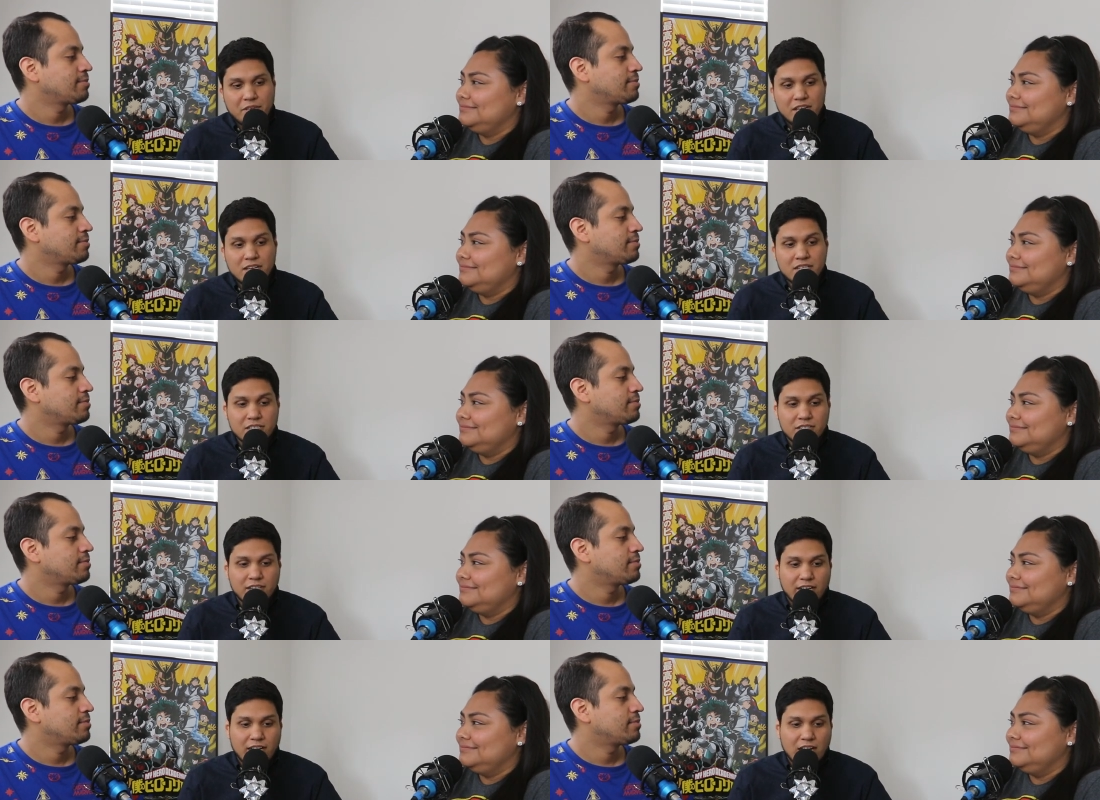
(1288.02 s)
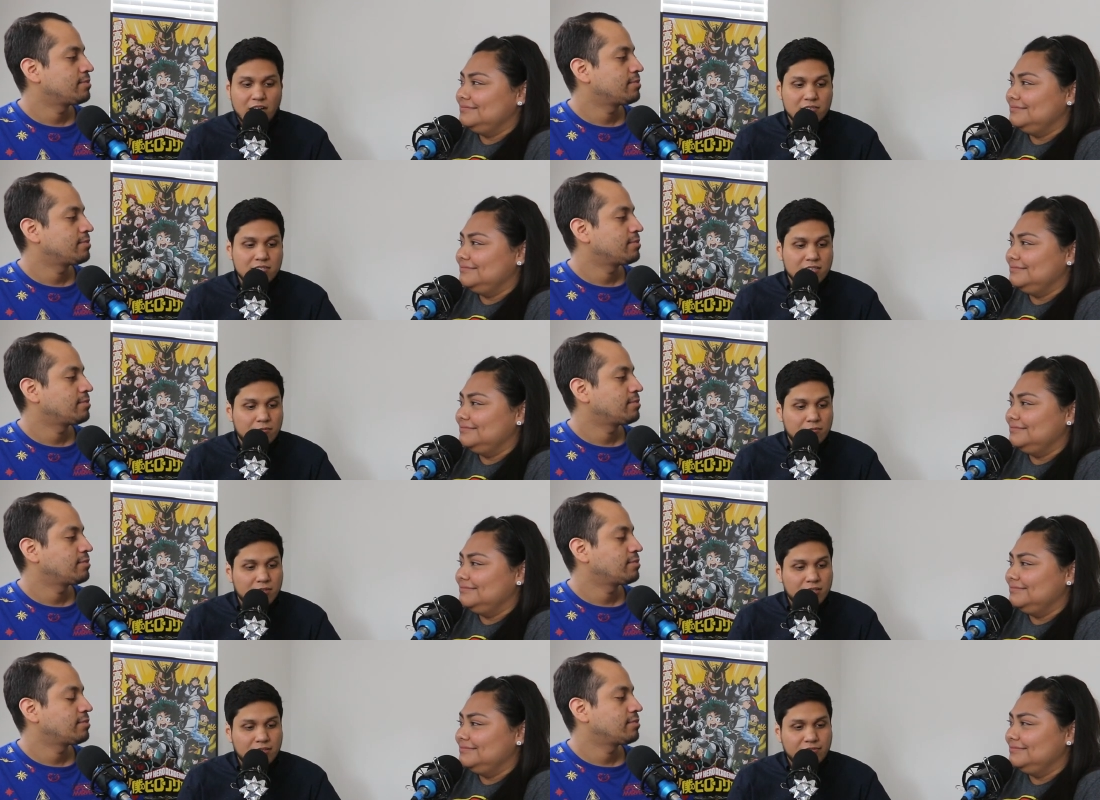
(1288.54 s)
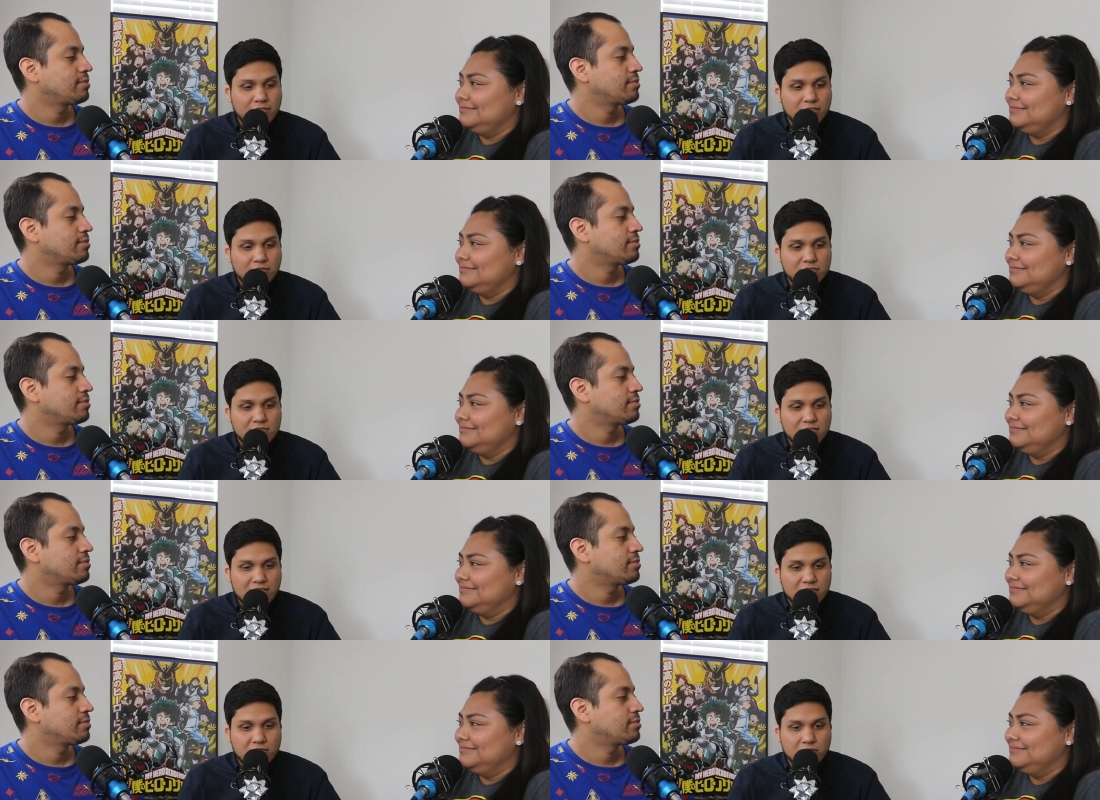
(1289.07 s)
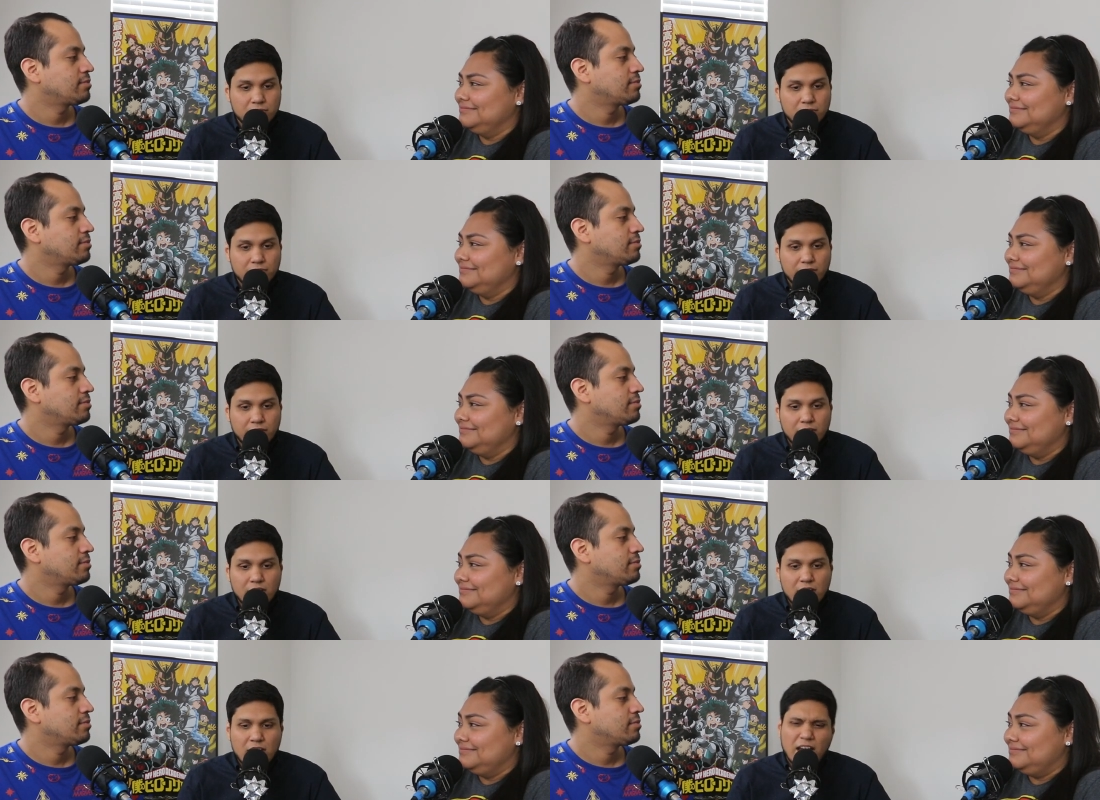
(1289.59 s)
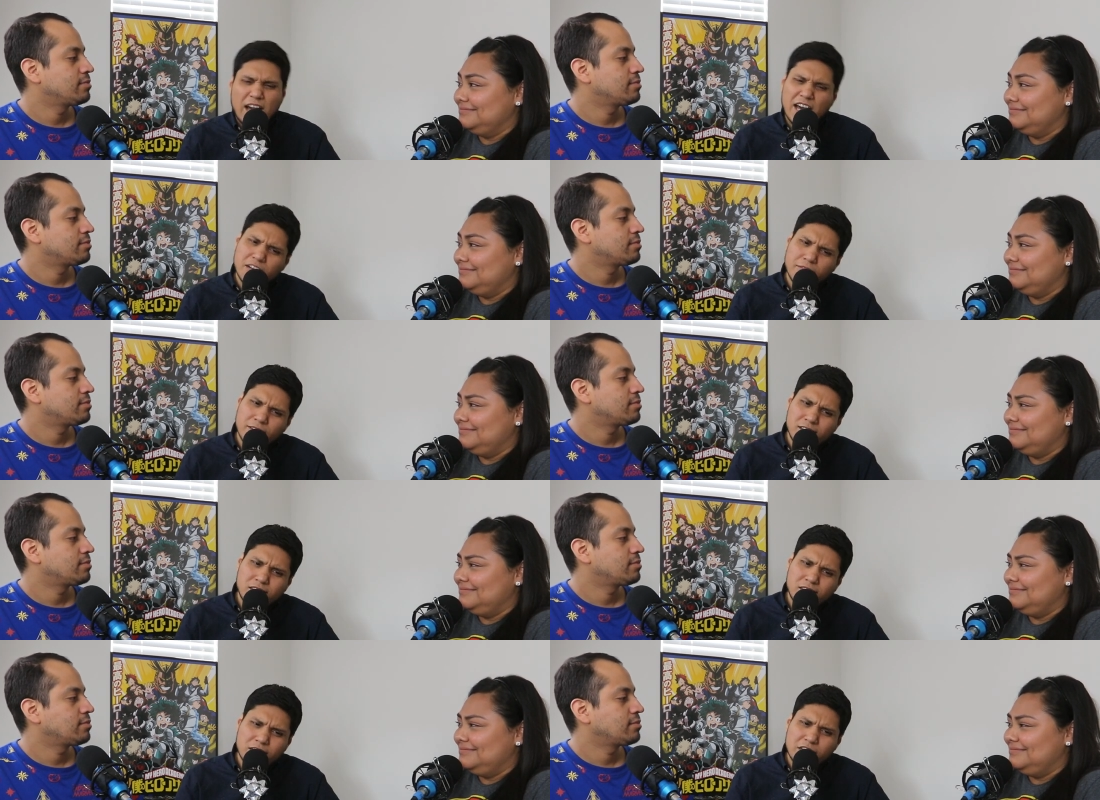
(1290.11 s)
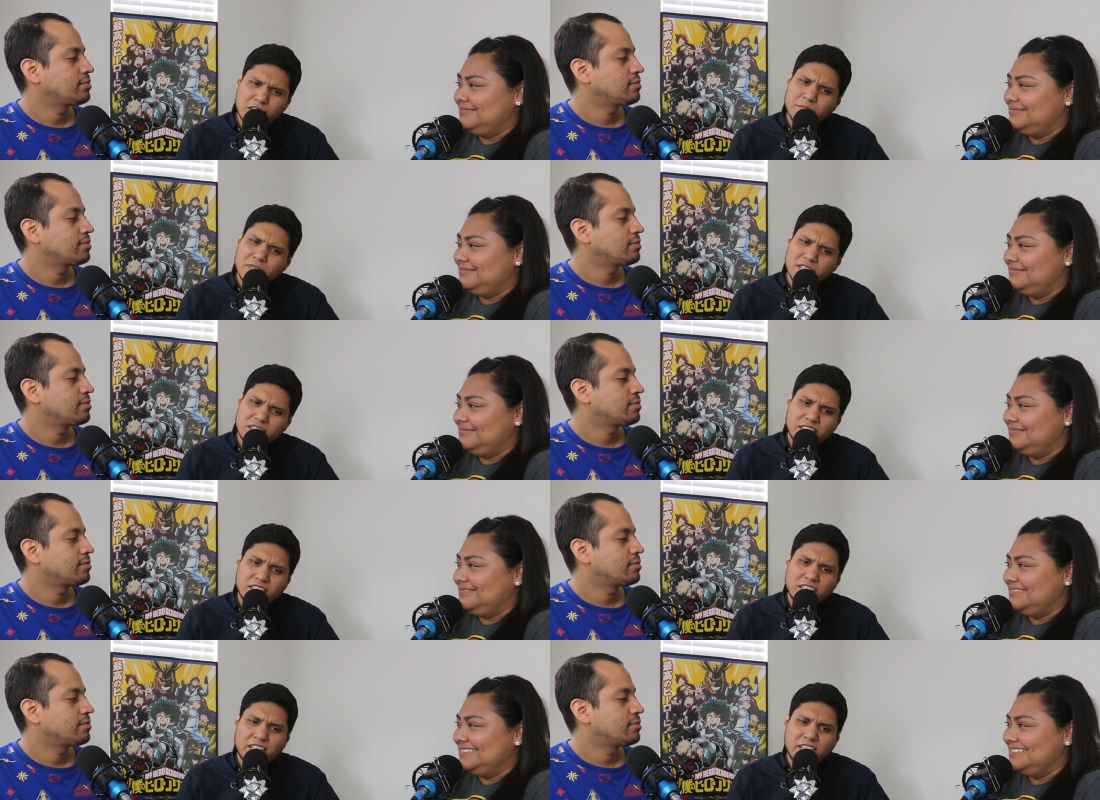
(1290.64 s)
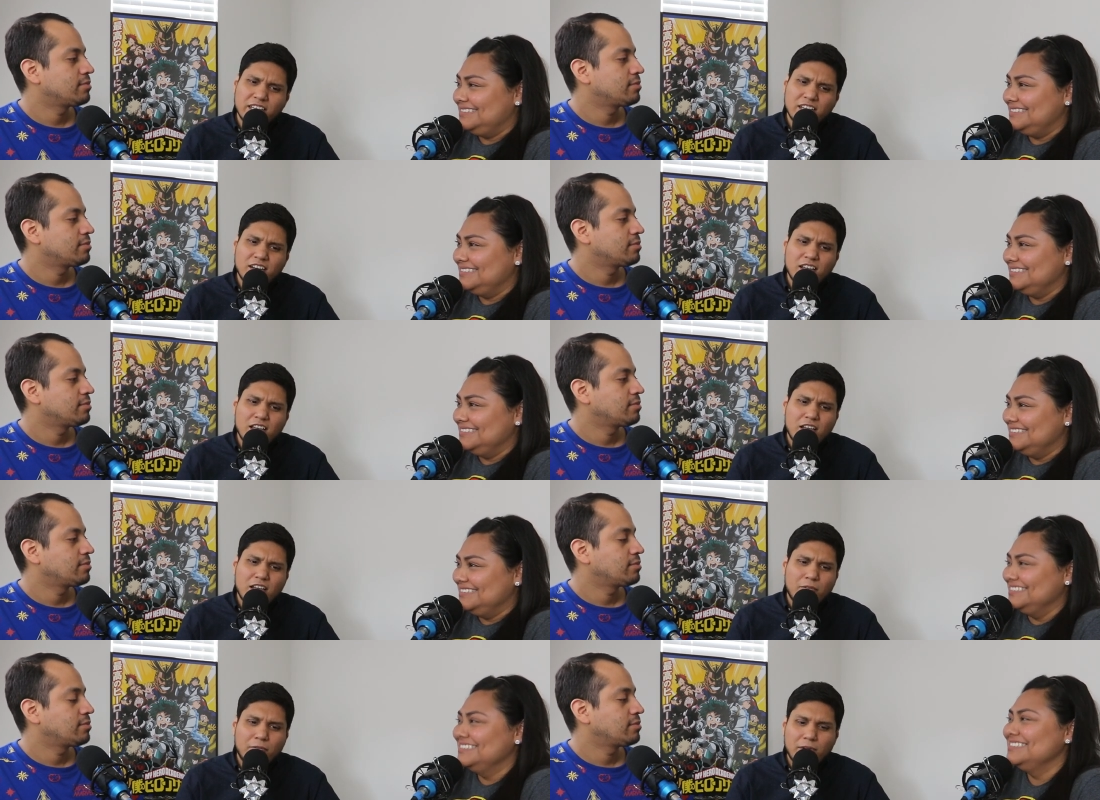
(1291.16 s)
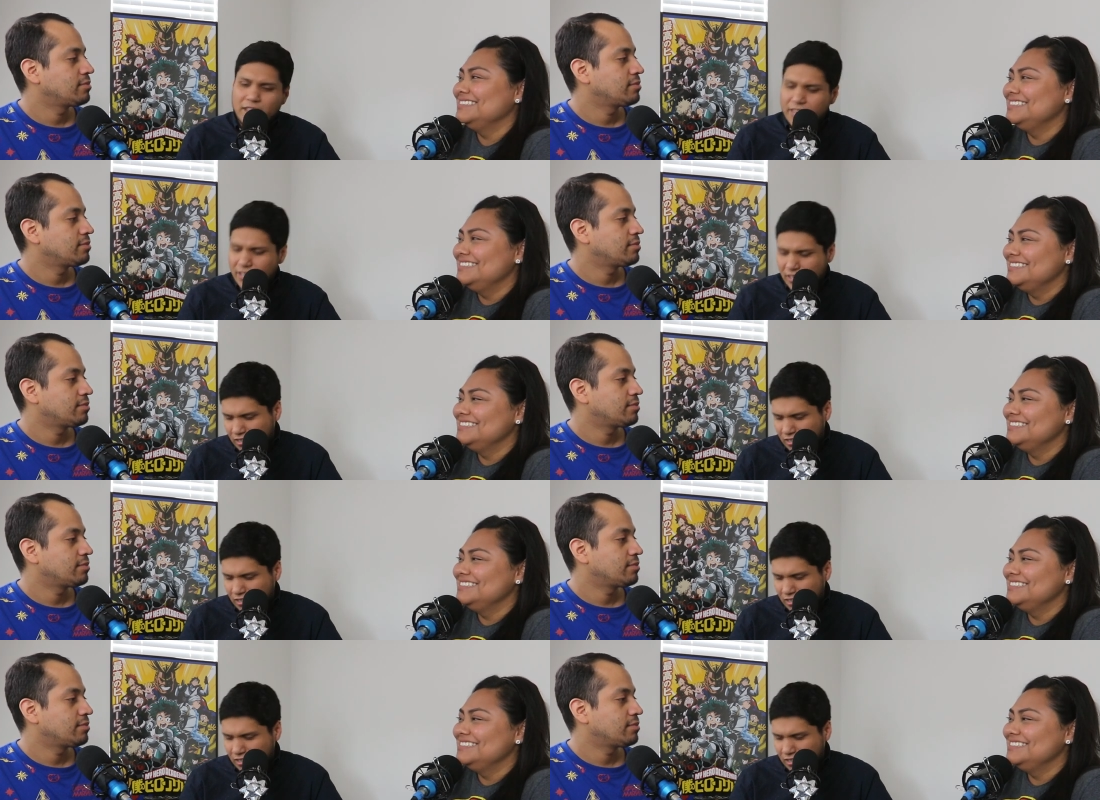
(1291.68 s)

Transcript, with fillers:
Speaker 1: yesterday. I was like, what the fuck was I doing? How do I start a mission again? Why the